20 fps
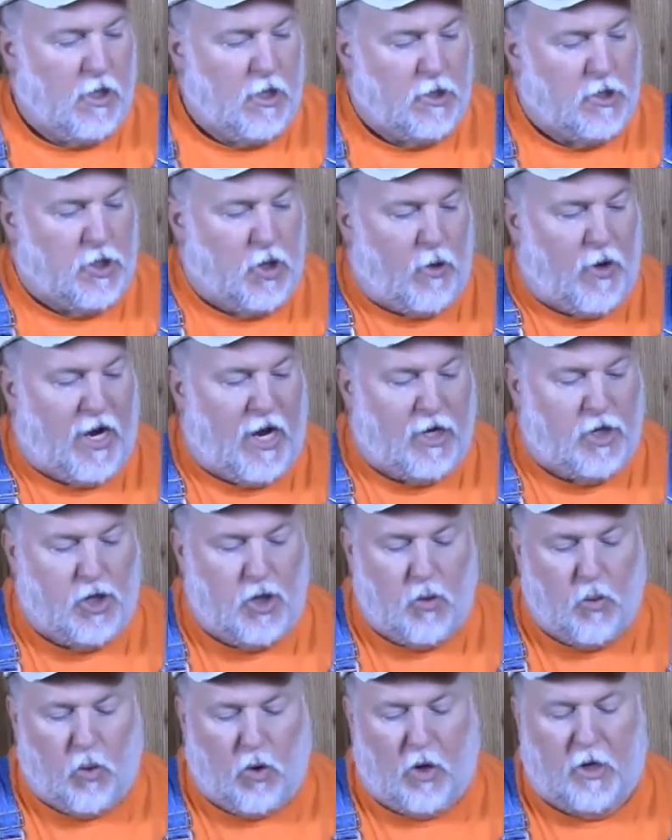So as
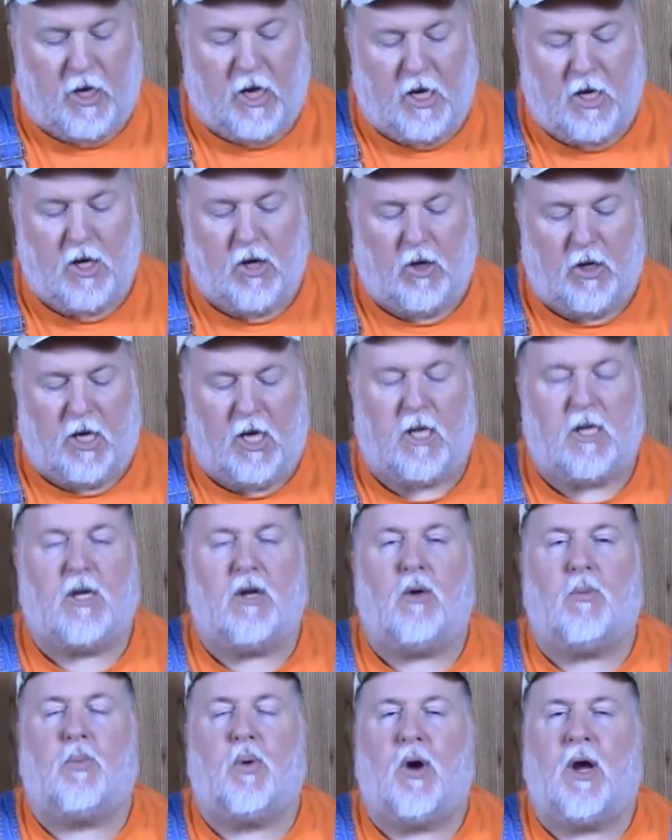you work it, you'll get
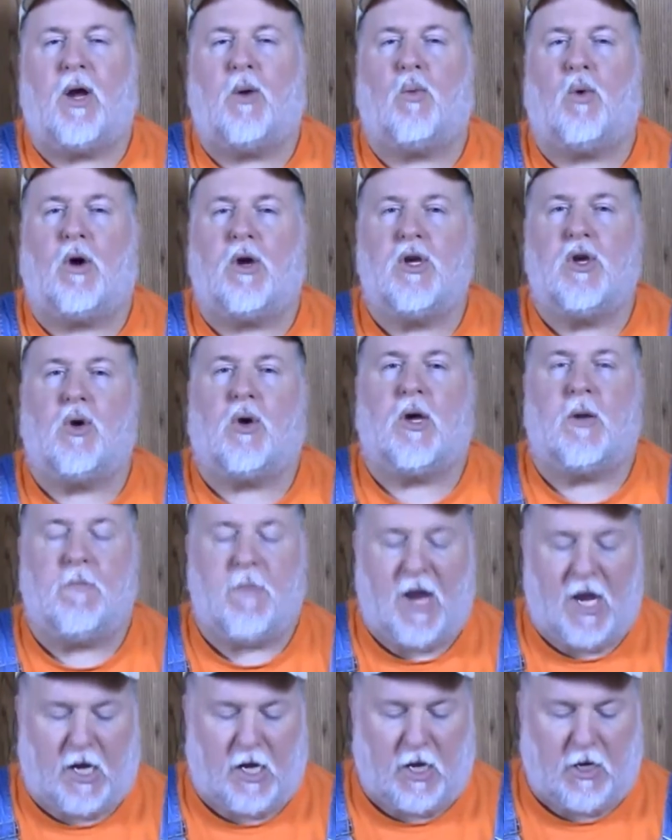to a point where you can
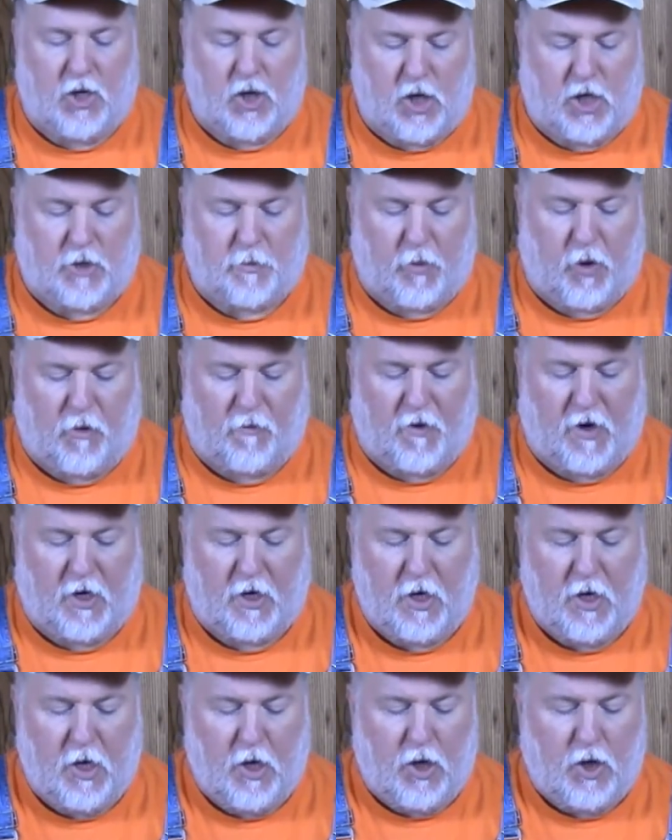make it just
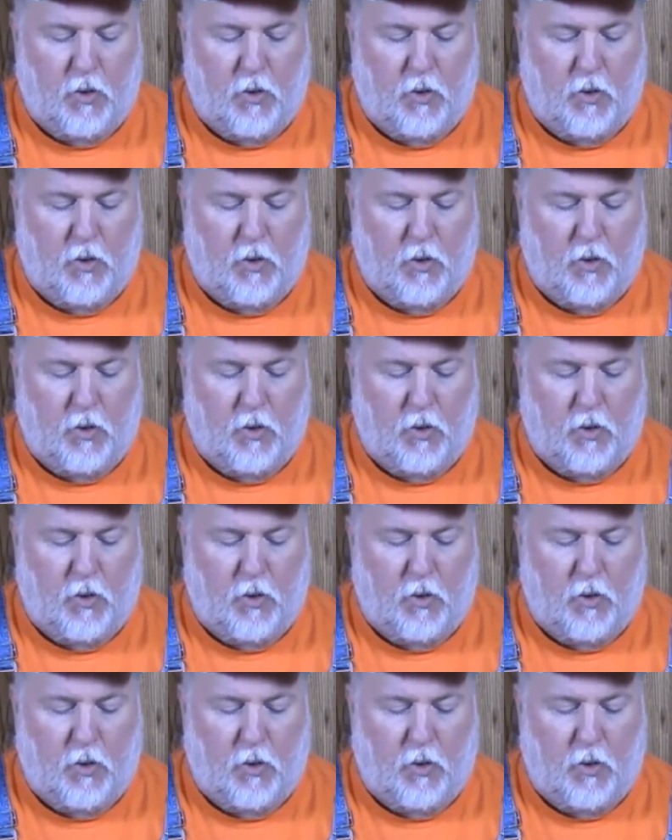perfect,